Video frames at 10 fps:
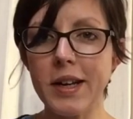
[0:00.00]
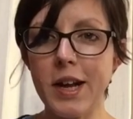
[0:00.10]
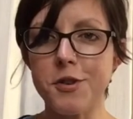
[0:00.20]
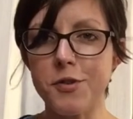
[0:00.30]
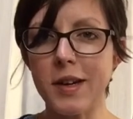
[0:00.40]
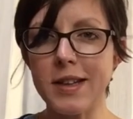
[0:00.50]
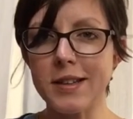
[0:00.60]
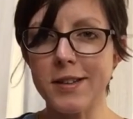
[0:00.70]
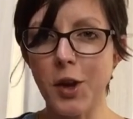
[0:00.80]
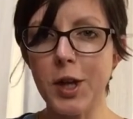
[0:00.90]
naturally the
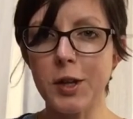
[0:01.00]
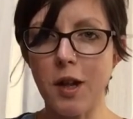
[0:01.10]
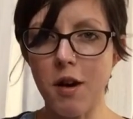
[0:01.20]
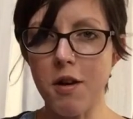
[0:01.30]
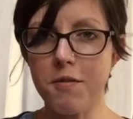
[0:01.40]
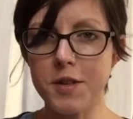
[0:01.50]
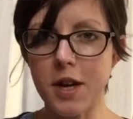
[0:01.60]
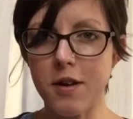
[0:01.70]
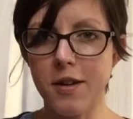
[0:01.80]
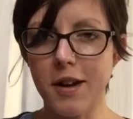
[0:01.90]
cycle after,